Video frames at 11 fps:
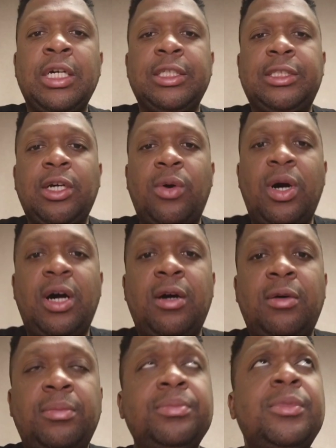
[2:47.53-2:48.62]

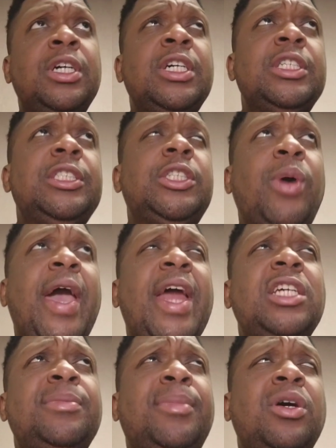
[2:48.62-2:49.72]
So
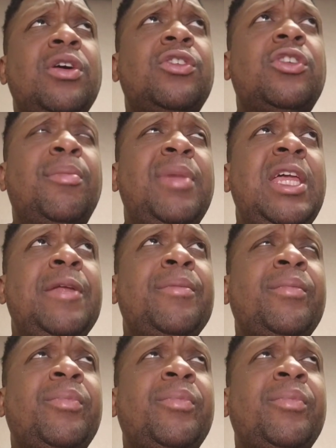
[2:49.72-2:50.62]
Johannesburg, to me,